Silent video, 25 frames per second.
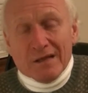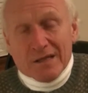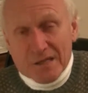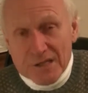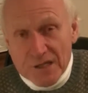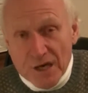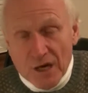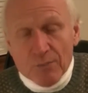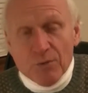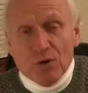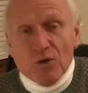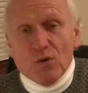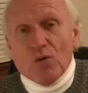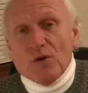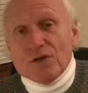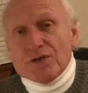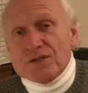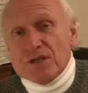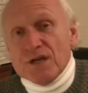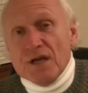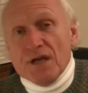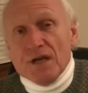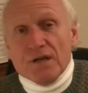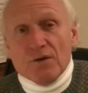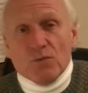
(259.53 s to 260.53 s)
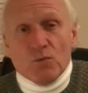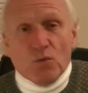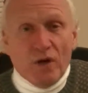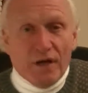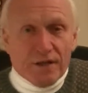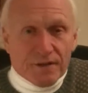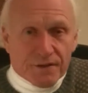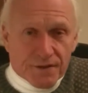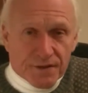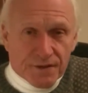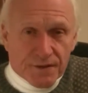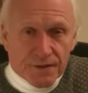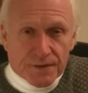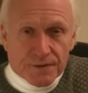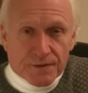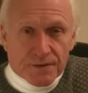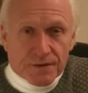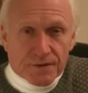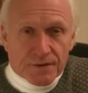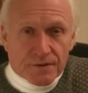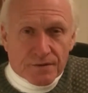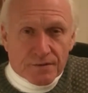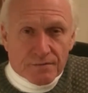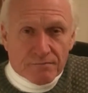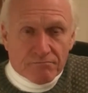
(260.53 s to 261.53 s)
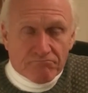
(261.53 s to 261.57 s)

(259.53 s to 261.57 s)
Double what you get in wetsuits.